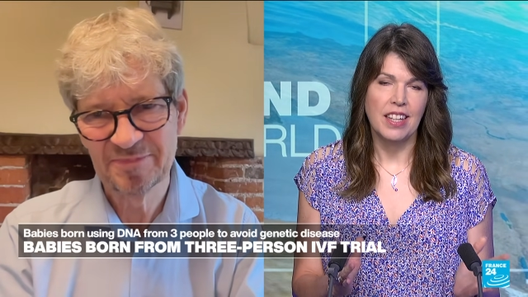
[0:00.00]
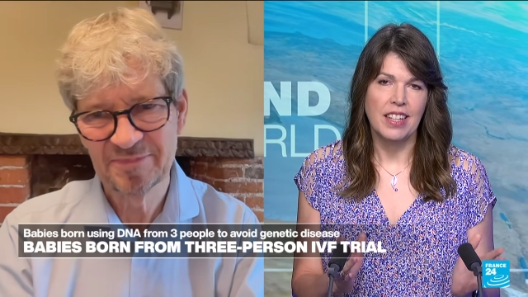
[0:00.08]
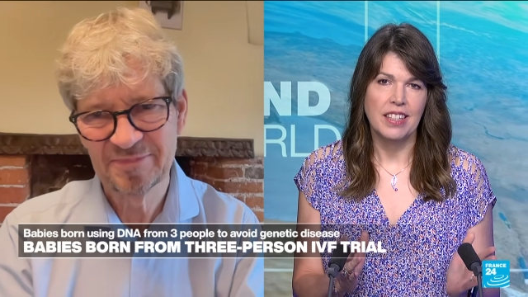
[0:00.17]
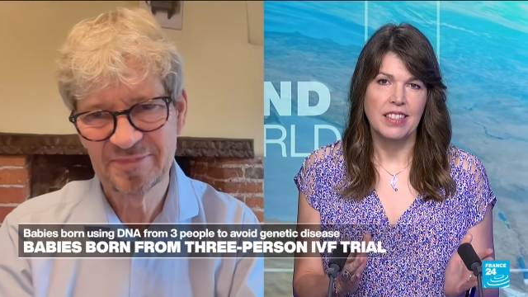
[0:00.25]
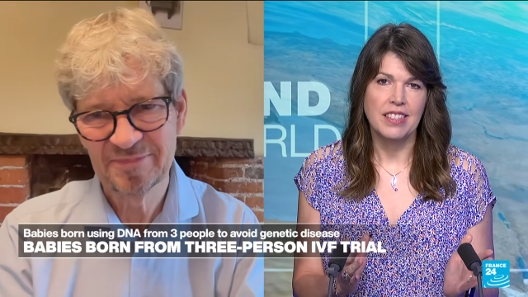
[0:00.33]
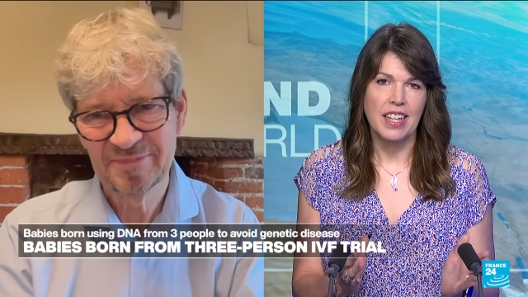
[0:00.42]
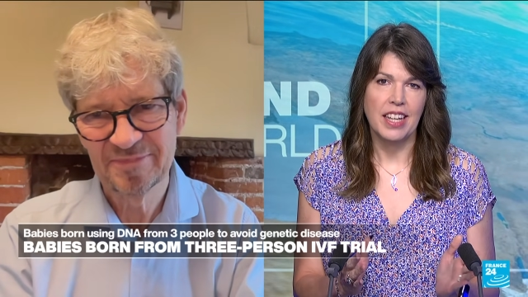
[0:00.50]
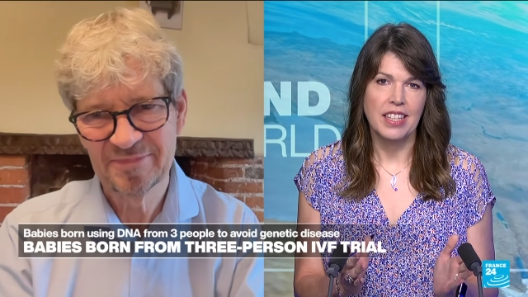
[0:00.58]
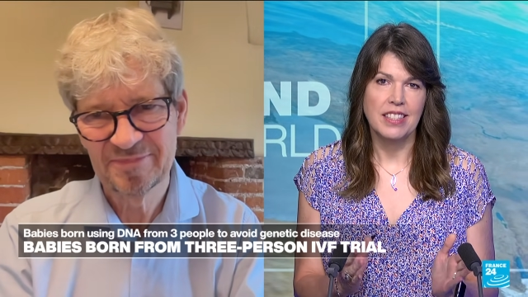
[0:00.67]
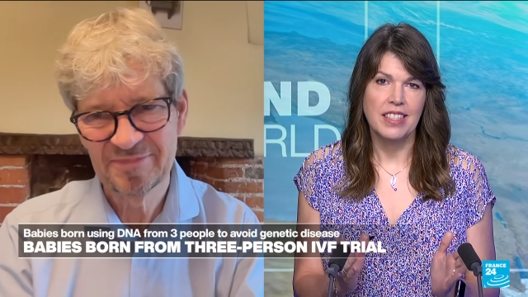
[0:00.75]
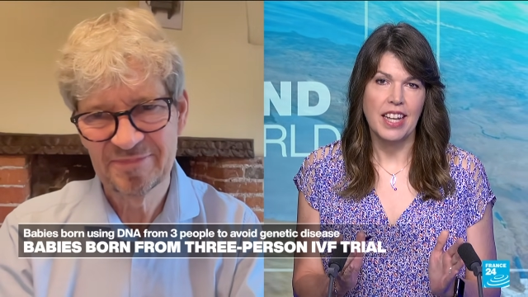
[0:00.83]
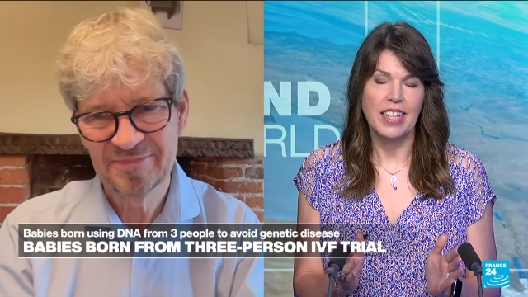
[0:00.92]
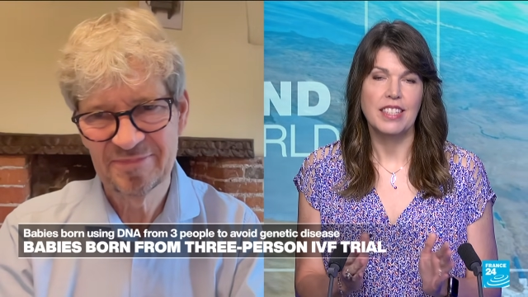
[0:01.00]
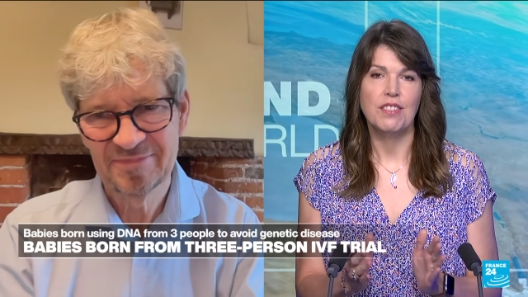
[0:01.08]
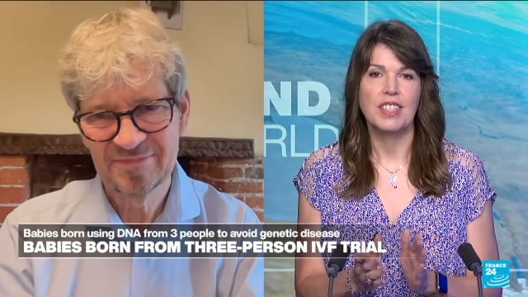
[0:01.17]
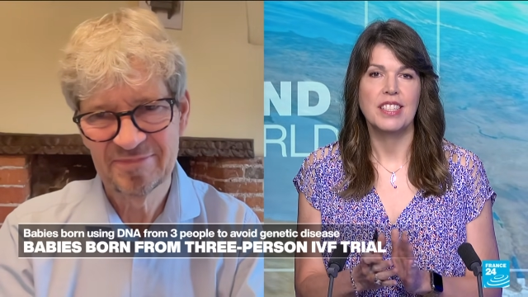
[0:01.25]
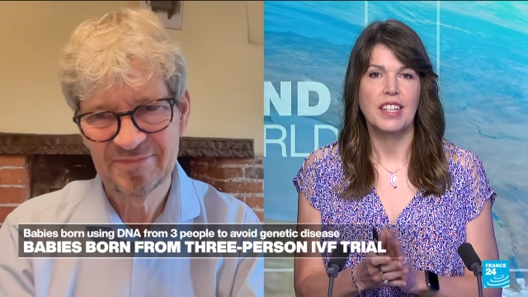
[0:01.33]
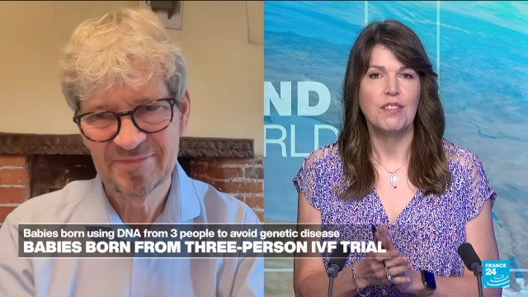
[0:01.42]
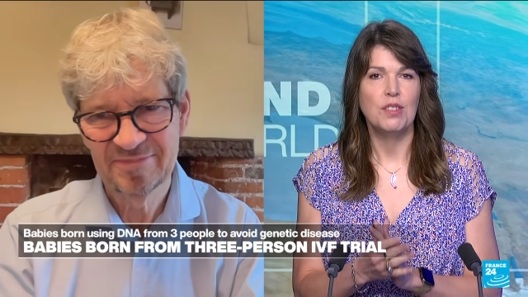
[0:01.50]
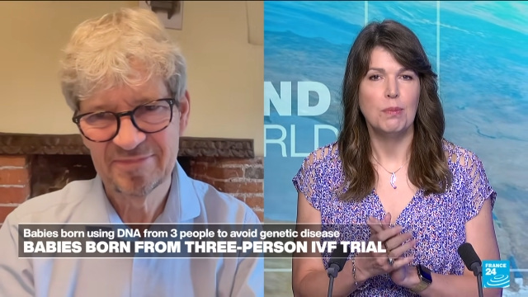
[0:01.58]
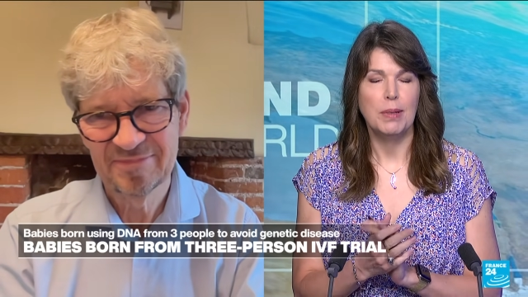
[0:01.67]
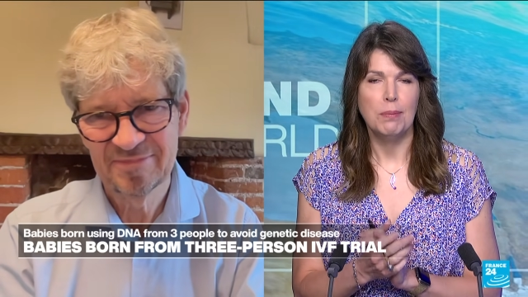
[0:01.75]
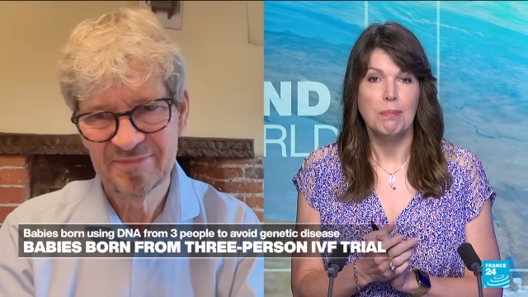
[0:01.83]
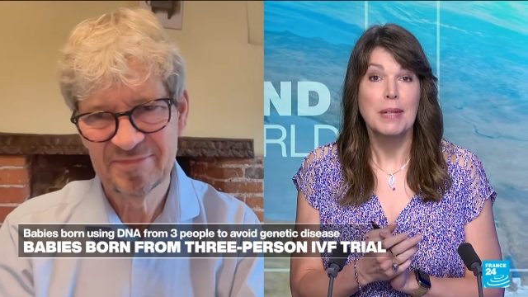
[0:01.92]
Speaker 1: uh, sci- scientific stuff to
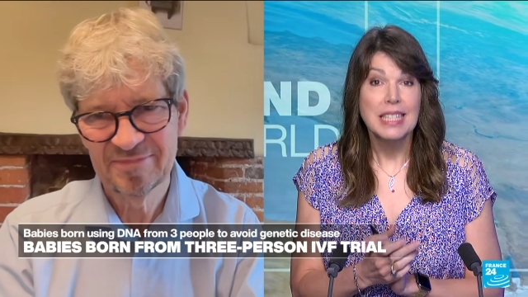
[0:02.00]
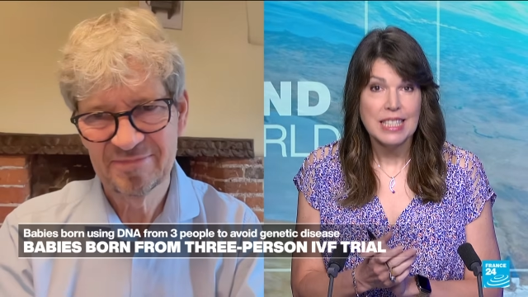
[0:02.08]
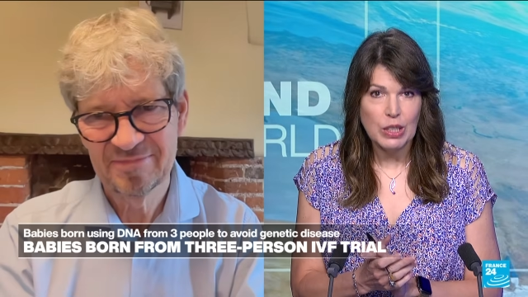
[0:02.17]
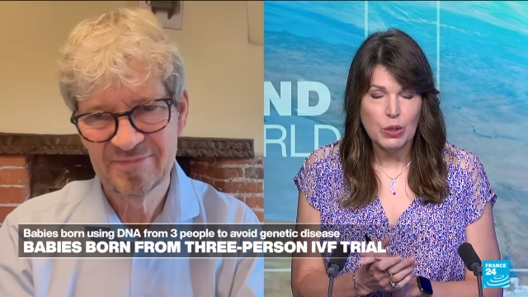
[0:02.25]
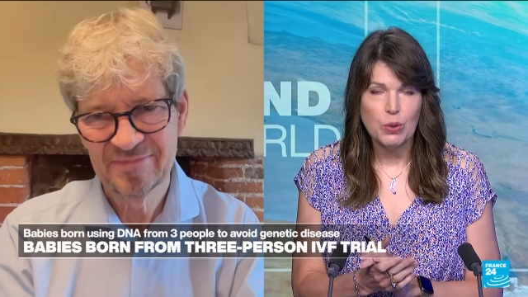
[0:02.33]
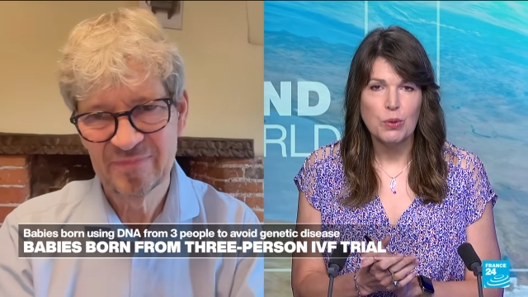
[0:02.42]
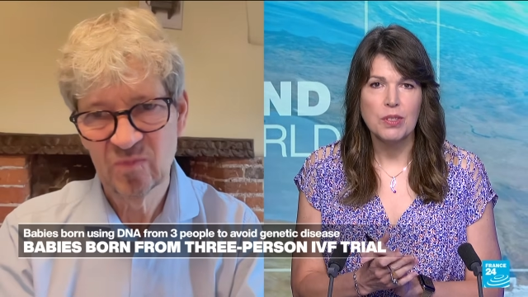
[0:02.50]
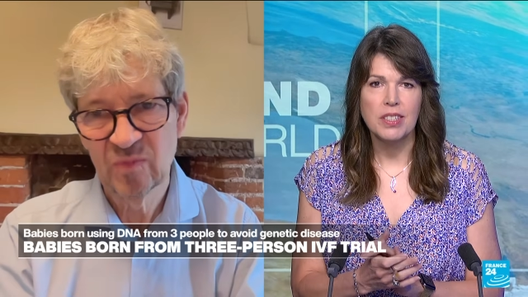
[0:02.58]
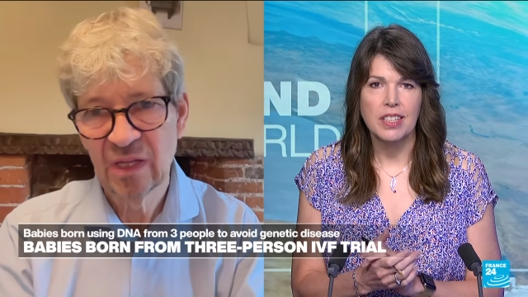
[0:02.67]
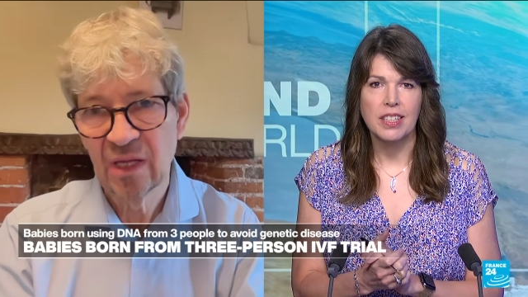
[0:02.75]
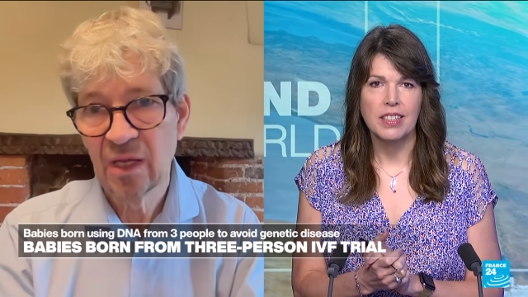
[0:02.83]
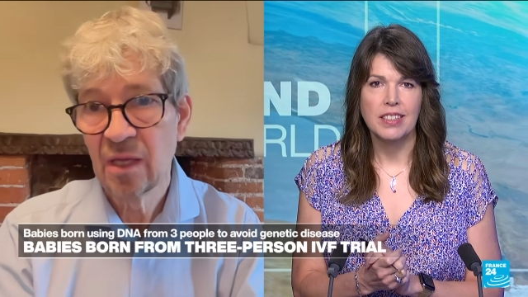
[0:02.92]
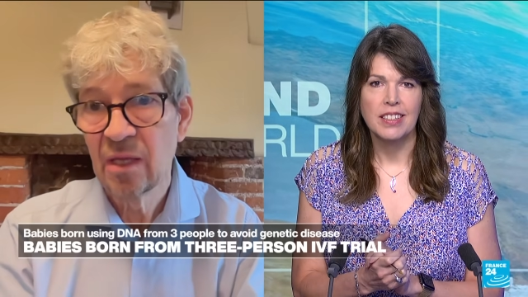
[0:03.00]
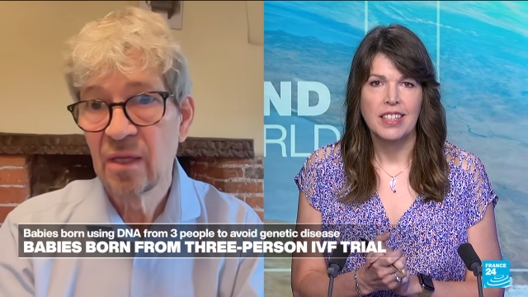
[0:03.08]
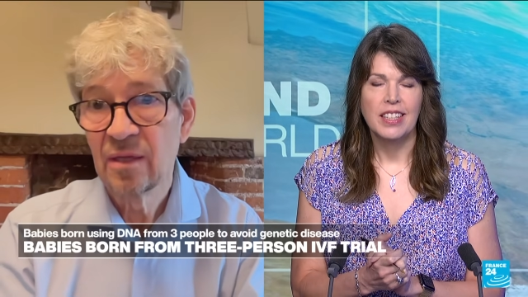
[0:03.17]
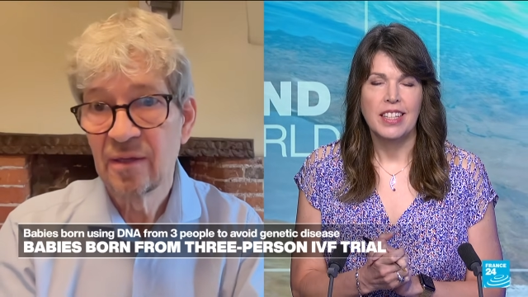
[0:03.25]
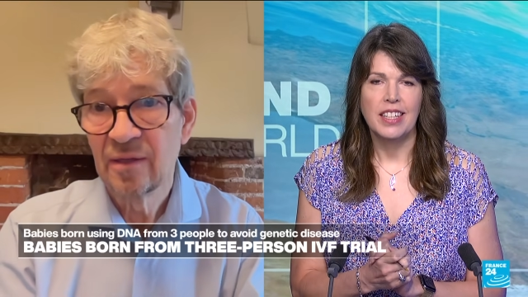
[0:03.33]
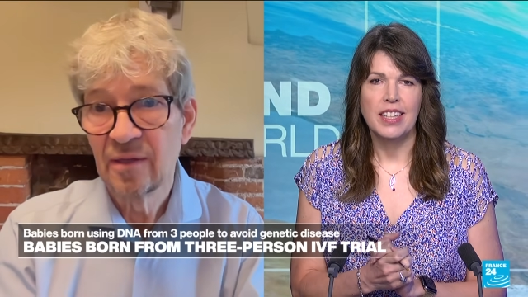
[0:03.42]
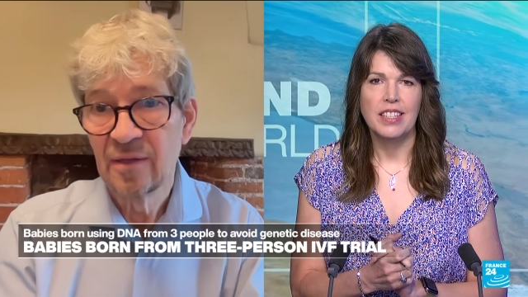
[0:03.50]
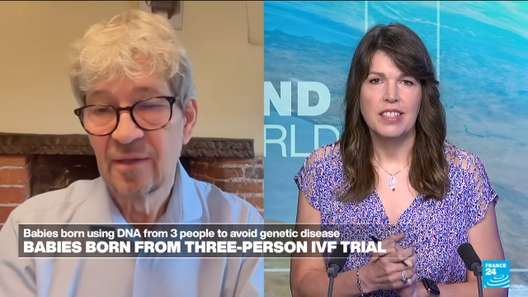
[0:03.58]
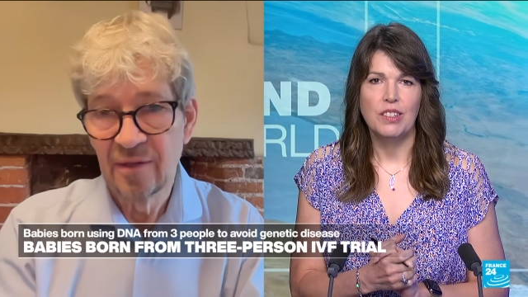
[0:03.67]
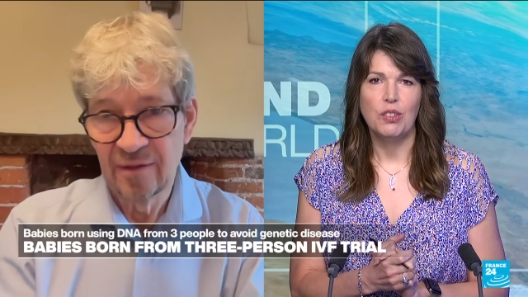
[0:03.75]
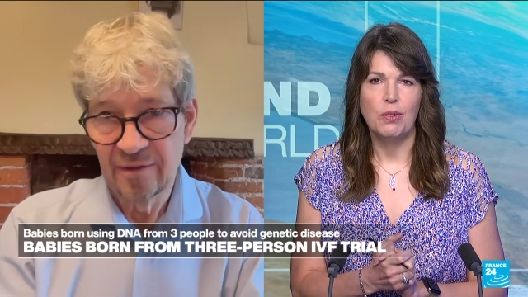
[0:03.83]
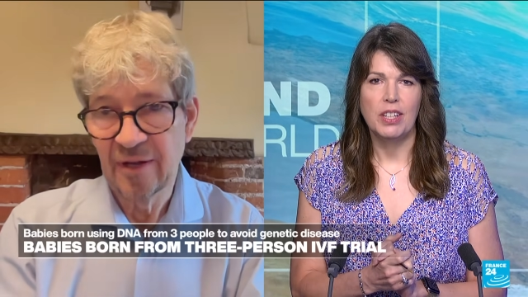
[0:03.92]
be misused uh, in this
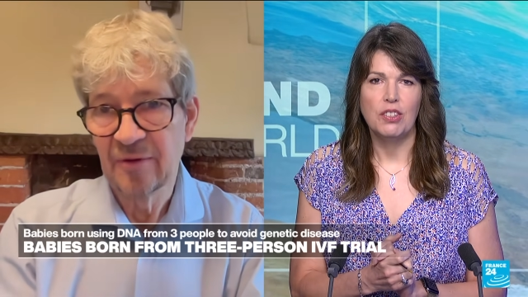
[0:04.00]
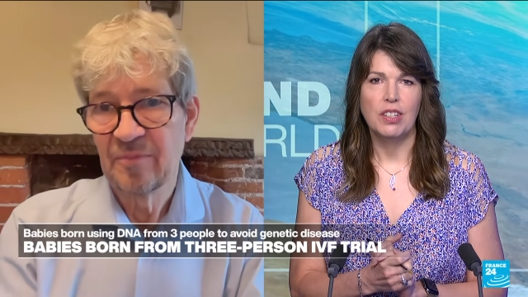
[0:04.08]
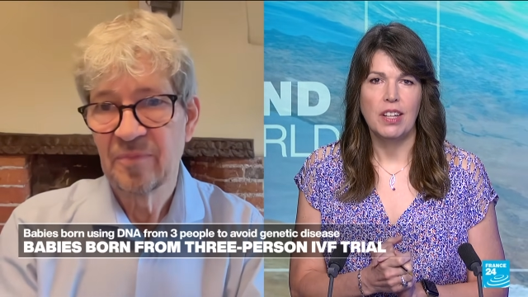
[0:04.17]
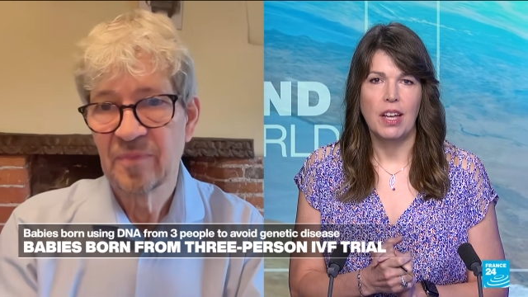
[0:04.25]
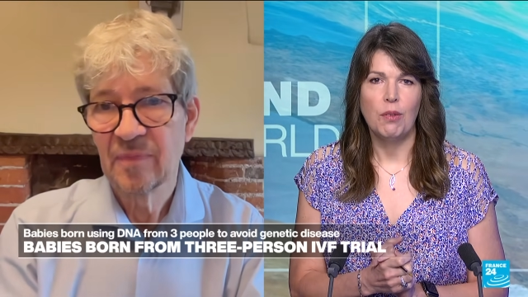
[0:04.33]
situation.